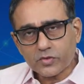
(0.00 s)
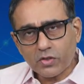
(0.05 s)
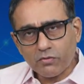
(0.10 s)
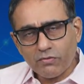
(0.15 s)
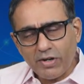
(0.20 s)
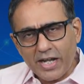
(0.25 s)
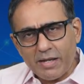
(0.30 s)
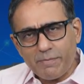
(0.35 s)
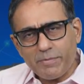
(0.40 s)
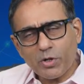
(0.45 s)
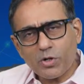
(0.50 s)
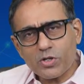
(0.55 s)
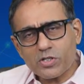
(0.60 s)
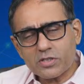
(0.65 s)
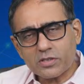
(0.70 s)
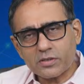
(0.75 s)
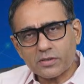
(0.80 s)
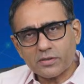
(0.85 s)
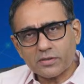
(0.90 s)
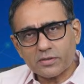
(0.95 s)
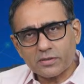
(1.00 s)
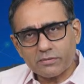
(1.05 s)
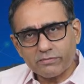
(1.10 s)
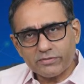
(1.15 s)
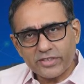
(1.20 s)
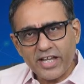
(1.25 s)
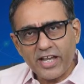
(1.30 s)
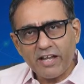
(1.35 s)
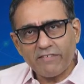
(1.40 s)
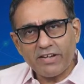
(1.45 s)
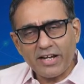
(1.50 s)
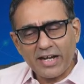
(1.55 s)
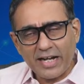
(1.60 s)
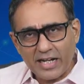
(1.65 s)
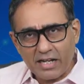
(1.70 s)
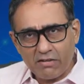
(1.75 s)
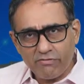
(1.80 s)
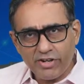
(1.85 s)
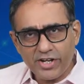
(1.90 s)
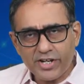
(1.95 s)
Why? Because they have a
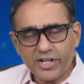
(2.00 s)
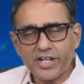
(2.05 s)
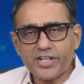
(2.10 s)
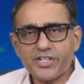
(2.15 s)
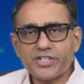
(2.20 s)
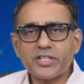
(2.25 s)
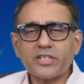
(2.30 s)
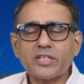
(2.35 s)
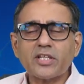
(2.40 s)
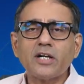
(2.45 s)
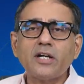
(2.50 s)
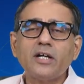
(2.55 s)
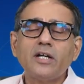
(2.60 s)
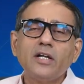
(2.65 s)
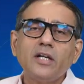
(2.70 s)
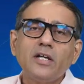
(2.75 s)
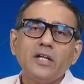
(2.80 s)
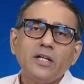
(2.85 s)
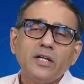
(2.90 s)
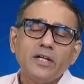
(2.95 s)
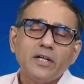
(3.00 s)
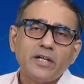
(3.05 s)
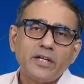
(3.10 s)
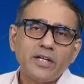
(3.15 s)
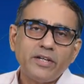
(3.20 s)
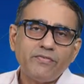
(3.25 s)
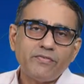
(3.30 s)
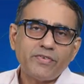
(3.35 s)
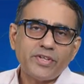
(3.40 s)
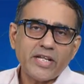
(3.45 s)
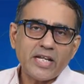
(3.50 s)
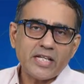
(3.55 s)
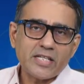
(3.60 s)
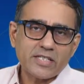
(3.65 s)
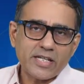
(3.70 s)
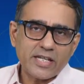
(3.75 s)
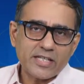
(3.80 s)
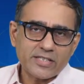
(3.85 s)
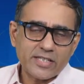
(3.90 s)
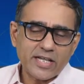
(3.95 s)
higher weightage in the Nifty and
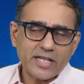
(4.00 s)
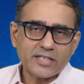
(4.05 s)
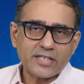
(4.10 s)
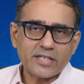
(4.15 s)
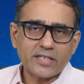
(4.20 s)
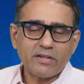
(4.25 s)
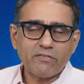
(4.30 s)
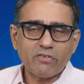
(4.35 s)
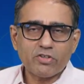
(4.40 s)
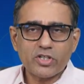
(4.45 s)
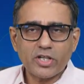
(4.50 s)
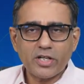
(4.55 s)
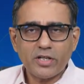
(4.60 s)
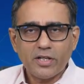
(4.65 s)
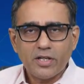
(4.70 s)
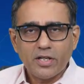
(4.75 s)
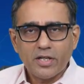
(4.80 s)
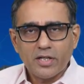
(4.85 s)
Sensex, and there was a